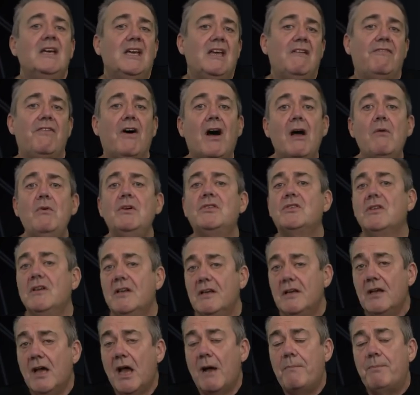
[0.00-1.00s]
If I was
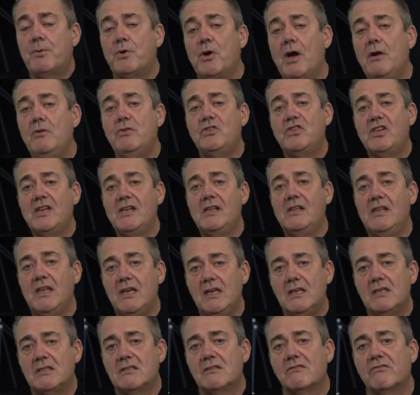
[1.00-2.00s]
approaching
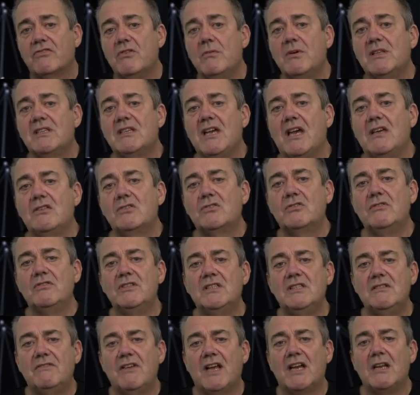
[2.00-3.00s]
this from a
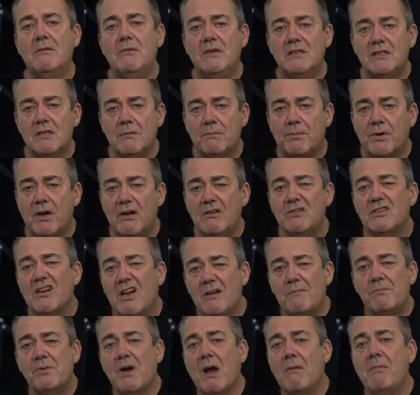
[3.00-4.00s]
test-driven development approach,
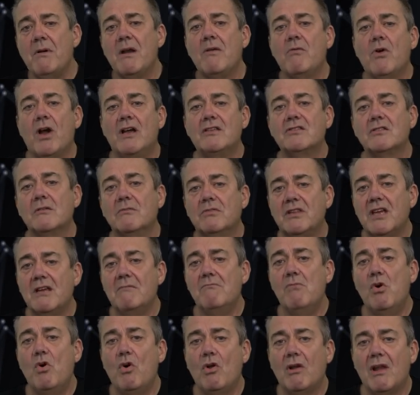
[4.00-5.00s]
I'd probably write something
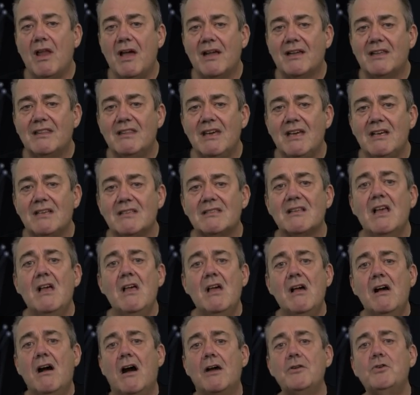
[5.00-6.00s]
more like this.
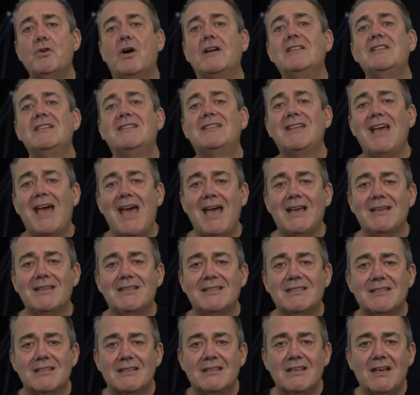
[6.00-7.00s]
I'd write a
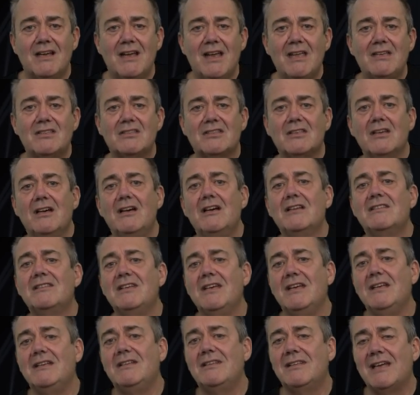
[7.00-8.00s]
test that
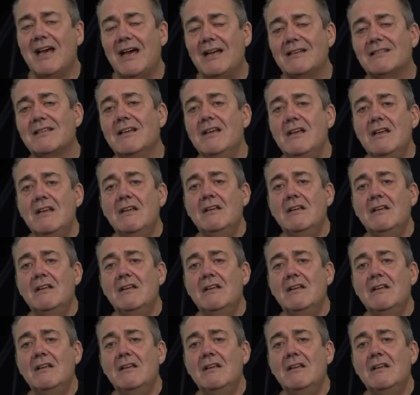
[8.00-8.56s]
asserted that